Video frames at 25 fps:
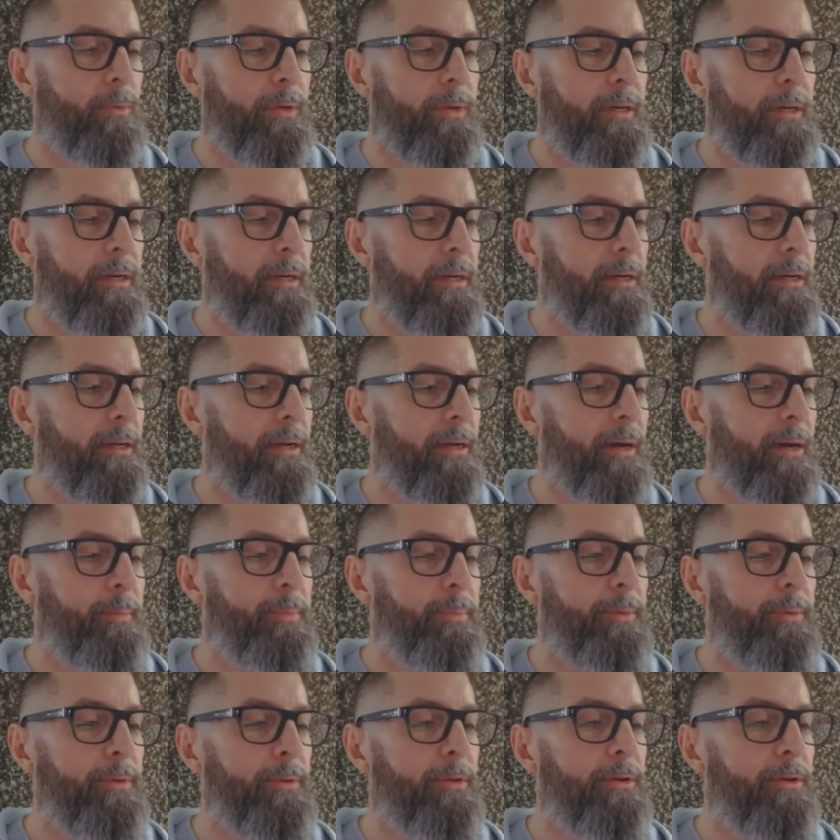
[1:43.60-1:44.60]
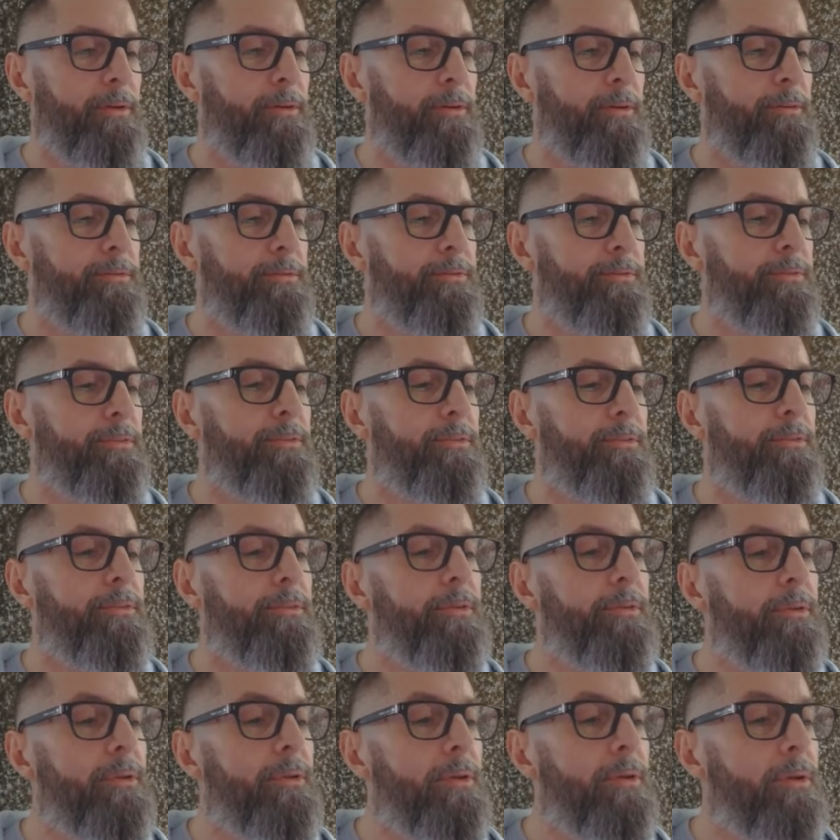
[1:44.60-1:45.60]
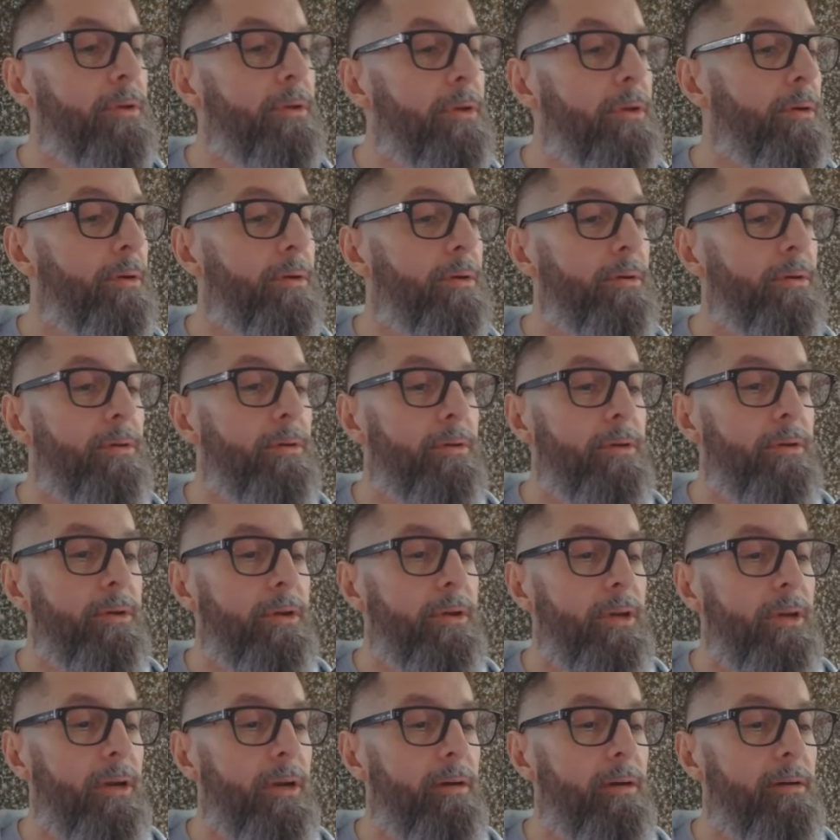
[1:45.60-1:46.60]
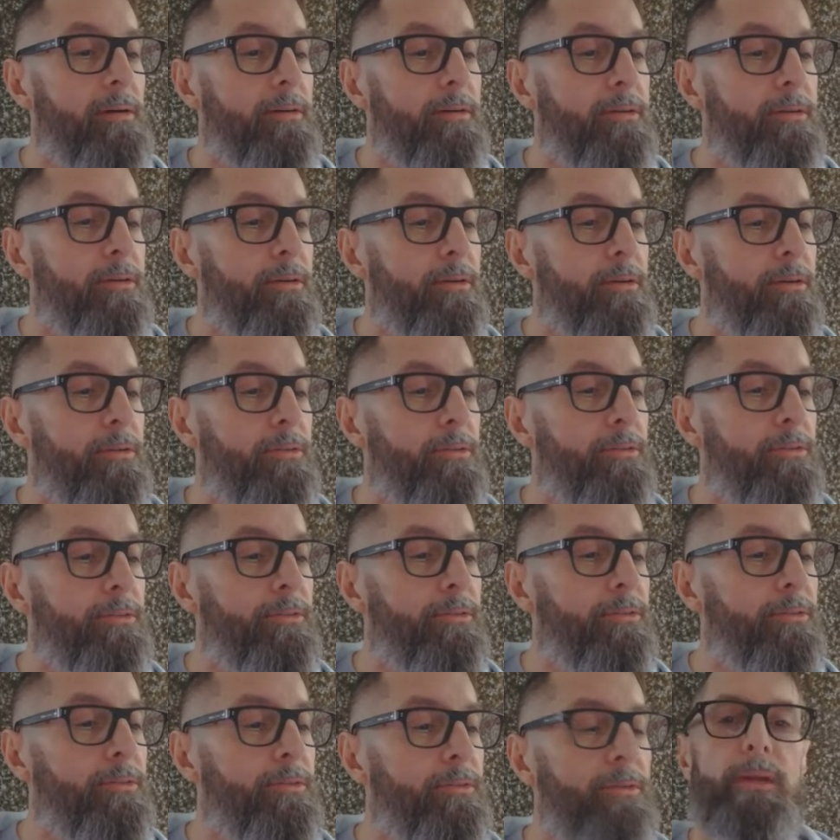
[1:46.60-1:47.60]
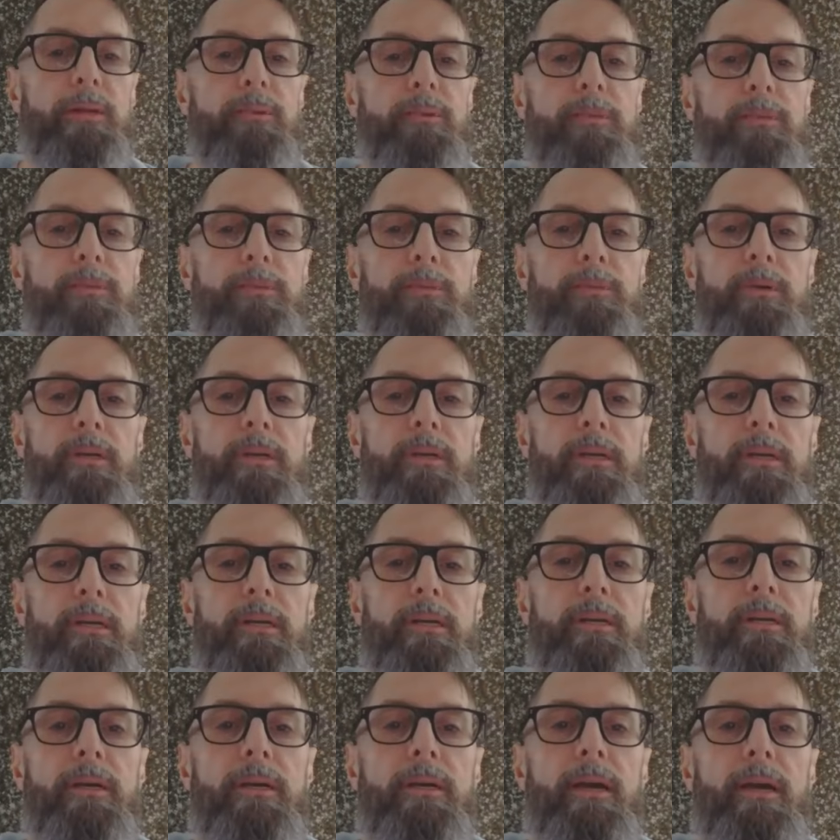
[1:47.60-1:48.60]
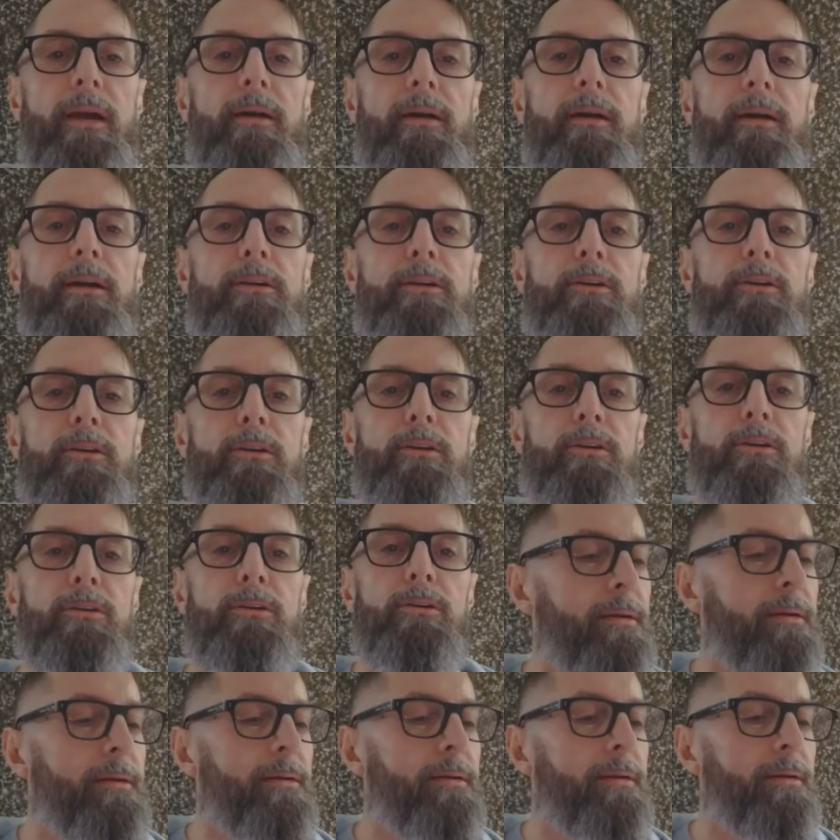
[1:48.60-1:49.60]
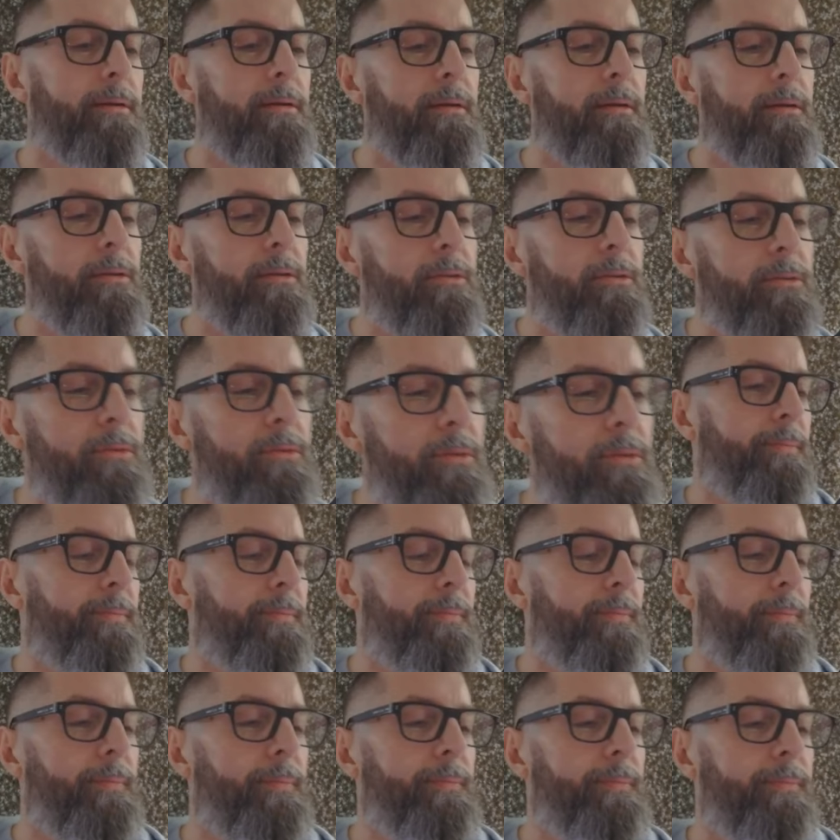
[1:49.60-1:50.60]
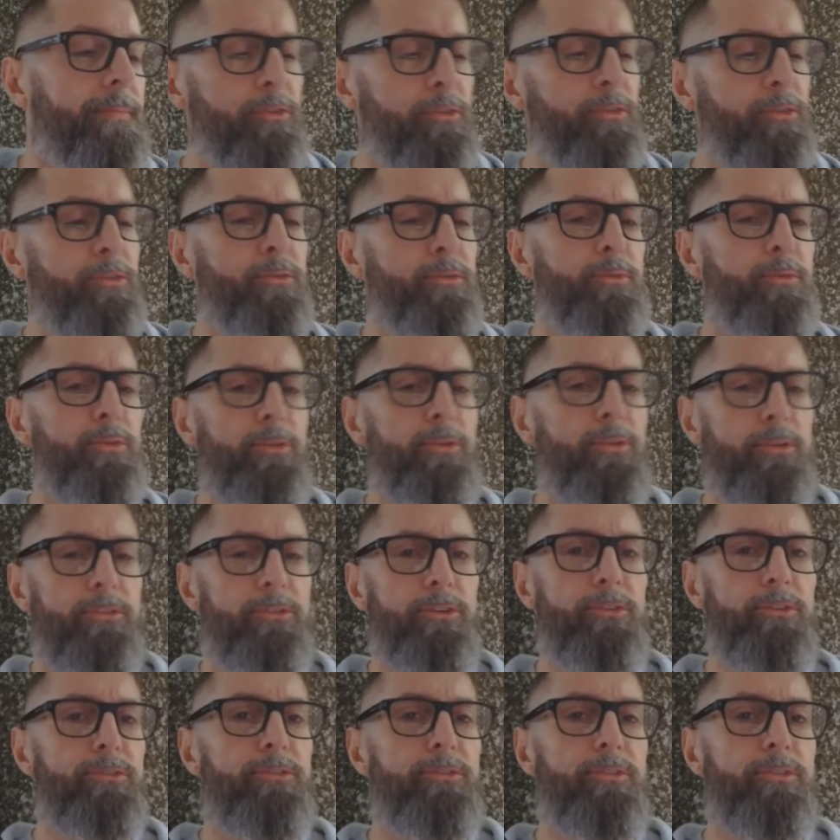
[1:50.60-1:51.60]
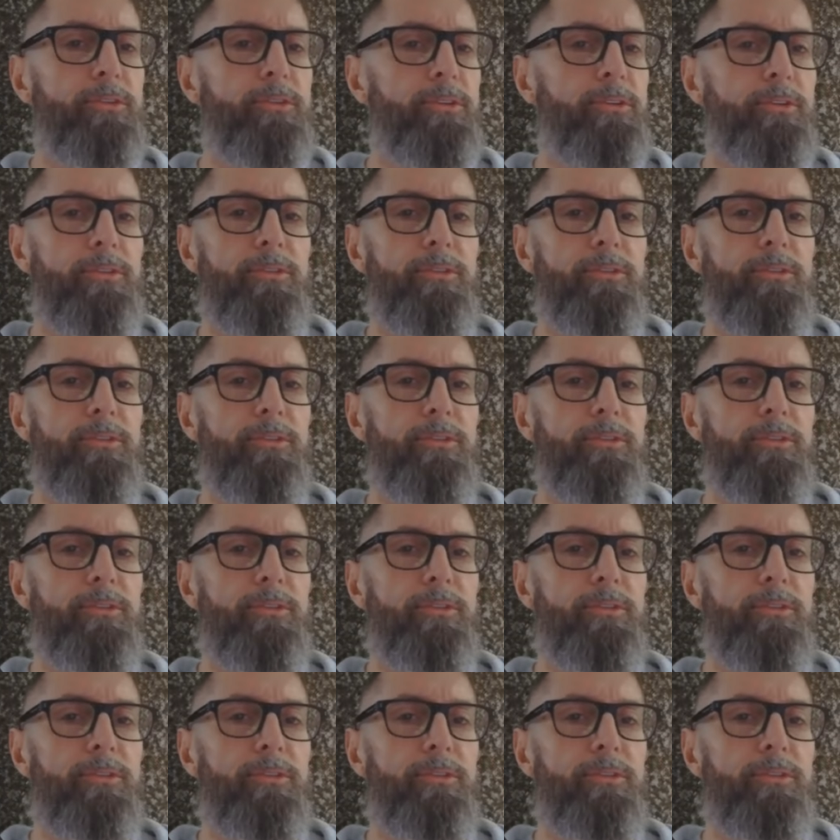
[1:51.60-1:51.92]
We need a couple of characters. We need 3 characters. This is really just